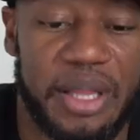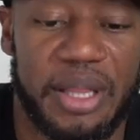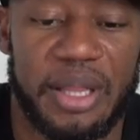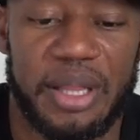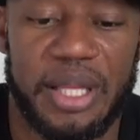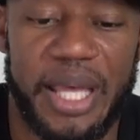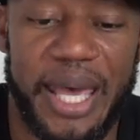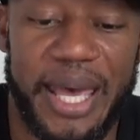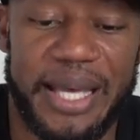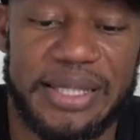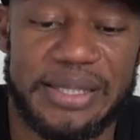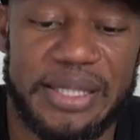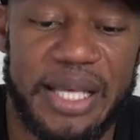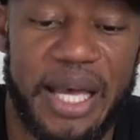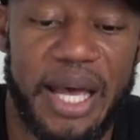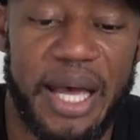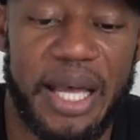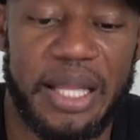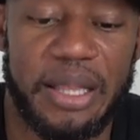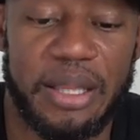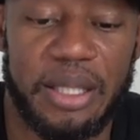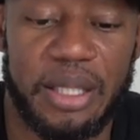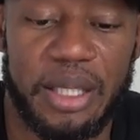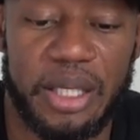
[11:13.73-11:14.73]
Last
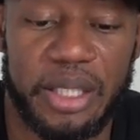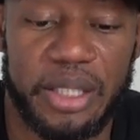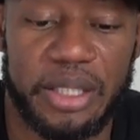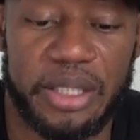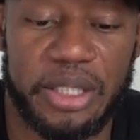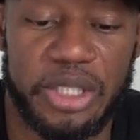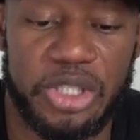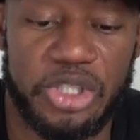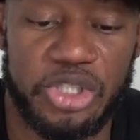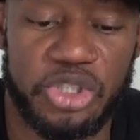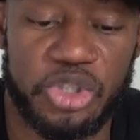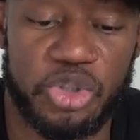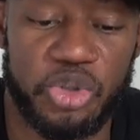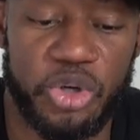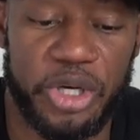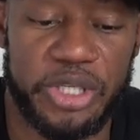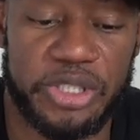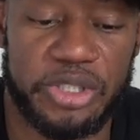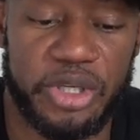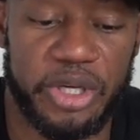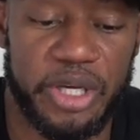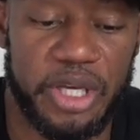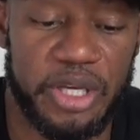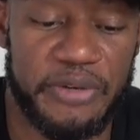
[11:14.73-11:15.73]
I looked, these
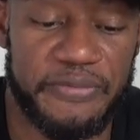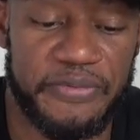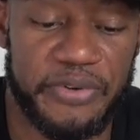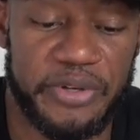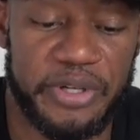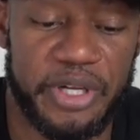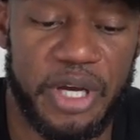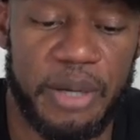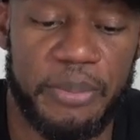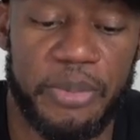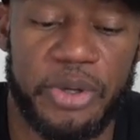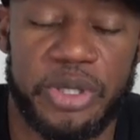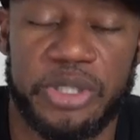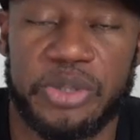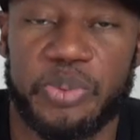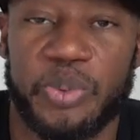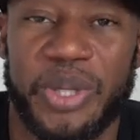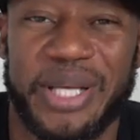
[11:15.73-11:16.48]
joints are hitting for numbers.